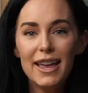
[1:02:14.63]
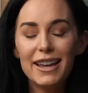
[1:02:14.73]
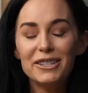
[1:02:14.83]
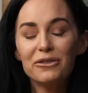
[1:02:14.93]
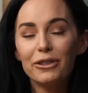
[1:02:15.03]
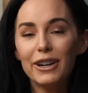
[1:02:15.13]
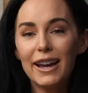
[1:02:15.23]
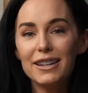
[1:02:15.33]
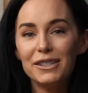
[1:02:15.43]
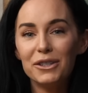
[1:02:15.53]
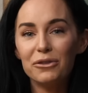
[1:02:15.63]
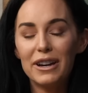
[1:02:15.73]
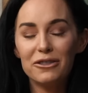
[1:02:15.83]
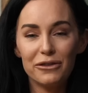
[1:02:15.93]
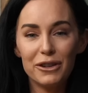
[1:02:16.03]
And don't forget to rate and
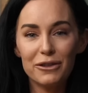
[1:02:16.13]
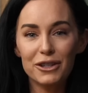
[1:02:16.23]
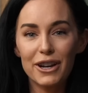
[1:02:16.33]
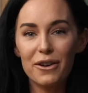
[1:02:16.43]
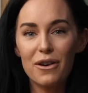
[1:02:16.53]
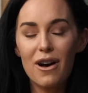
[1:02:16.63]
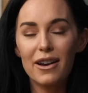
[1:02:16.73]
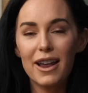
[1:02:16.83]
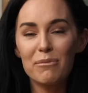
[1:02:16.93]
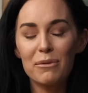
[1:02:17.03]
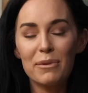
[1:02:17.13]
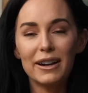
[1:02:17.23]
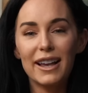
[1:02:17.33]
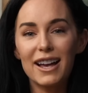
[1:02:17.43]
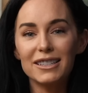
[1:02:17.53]
review the show on Apple
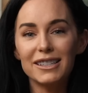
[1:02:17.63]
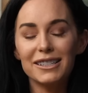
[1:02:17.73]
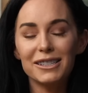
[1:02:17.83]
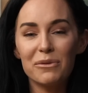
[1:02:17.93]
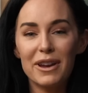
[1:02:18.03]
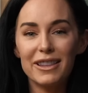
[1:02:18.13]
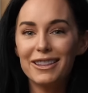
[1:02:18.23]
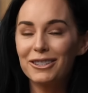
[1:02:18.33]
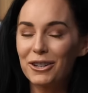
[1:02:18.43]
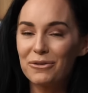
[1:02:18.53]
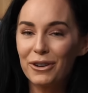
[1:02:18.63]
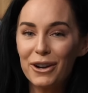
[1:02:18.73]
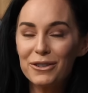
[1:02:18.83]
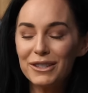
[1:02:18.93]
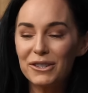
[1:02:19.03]
Podcasts. That's the way that the show
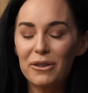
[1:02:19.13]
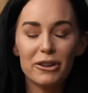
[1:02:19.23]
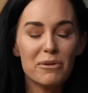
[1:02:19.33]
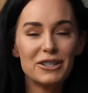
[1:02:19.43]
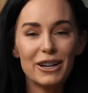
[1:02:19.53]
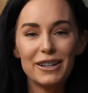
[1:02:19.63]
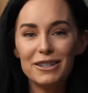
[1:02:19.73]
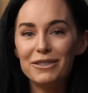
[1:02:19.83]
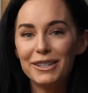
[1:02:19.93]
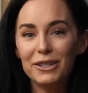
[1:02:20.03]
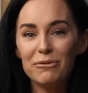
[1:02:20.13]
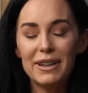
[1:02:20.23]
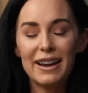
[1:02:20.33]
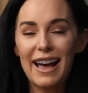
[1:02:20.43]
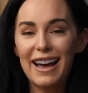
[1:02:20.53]
grows. Or if you're watching on YouTube, then
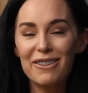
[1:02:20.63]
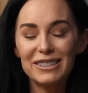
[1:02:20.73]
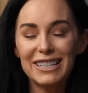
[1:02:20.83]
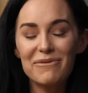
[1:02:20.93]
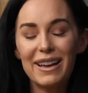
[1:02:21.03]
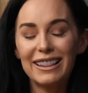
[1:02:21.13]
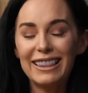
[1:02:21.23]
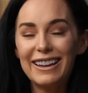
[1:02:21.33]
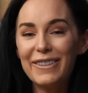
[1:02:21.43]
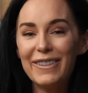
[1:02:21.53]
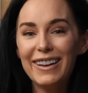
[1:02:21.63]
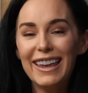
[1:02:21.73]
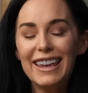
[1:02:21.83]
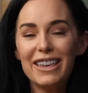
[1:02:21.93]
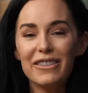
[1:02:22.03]
hi, what's up? Hello.
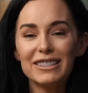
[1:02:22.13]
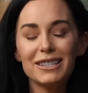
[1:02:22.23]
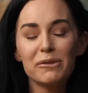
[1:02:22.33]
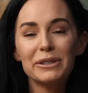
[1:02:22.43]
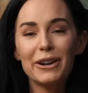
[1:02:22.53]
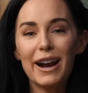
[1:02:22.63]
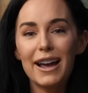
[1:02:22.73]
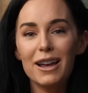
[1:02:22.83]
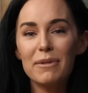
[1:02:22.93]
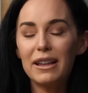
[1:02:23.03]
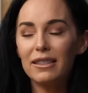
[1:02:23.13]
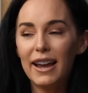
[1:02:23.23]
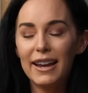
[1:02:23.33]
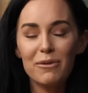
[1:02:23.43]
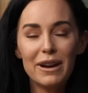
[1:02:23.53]
Give us a subscribe, a
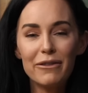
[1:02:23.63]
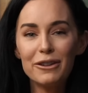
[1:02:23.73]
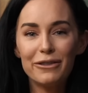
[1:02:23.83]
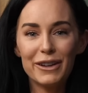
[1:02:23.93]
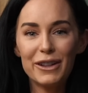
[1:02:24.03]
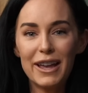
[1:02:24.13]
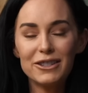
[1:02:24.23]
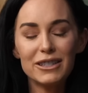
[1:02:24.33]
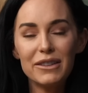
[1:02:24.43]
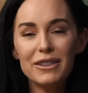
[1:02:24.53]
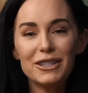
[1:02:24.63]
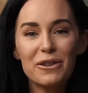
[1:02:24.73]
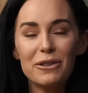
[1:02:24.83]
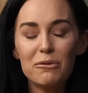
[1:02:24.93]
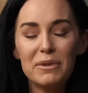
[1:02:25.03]
like, whatever you feel like. Just give the show a
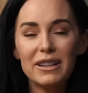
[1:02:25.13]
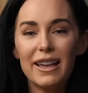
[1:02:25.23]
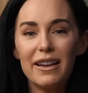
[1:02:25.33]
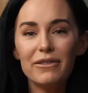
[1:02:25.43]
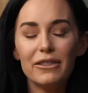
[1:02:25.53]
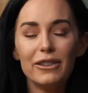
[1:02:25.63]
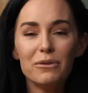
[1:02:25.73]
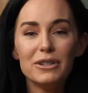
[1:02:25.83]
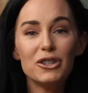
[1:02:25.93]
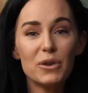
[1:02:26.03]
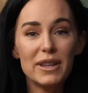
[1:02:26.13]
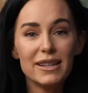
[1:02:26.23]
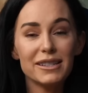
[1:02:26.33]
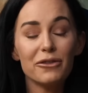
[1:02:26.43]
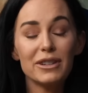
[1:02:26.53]
little bit of love if you enjoyed this
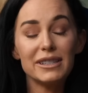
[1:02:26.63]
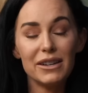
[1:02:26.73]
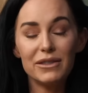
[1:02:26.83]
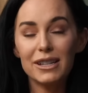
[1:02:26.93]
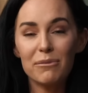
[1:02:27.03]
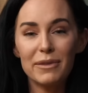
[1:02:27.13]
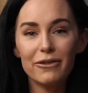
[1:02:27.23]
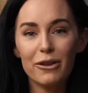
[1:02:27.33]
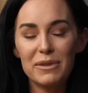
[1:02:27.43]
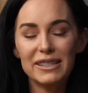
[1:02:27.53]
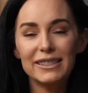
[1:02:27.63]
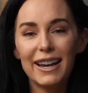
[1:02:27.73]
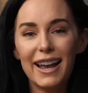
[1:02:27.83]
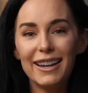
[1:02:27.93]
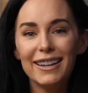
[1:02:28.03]
and received something from this
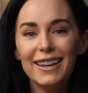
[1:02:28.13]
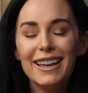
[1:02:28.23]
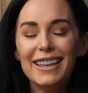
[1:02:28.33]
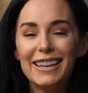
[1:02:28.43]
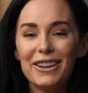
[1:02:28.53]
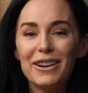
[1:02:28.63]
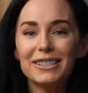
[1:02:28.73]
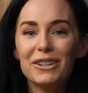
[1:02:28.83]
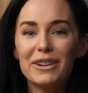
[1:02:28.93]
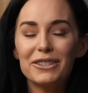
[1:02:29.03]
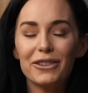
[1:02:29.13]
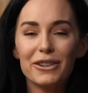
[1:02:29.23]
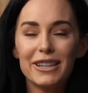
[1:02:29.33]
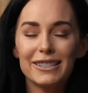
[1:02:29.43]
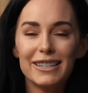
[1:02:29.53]
today. Thank you guys so much for
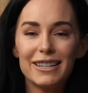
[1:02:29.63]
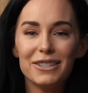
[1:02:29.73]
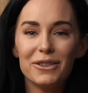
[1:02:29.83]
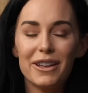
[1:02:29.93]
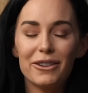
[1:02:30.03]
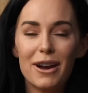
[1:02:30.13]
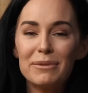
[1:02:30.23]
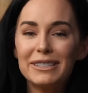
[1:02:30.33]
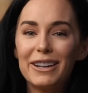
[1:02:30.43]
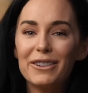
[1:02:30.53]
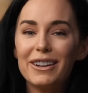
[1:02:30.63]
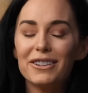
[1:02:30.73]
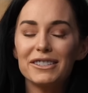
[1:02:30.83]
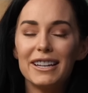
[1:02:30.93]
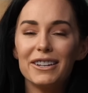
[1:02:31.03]
listening to another episode, and I'll
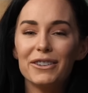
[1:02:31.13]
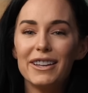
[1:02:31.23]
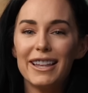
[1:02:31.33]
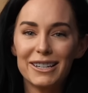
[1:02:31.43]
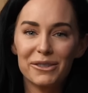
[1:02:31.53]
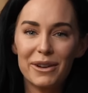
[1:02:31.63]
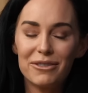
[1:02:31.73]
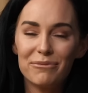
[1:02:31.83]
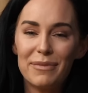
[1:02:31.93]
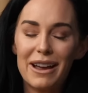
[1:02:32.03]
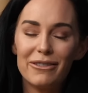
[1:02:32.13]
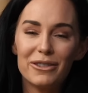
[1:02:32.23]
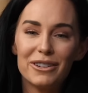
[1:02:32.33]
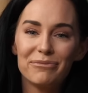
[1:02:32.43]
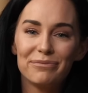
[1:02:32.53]
see you in the next one. Bye,
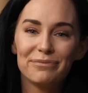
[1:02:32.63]
everyone.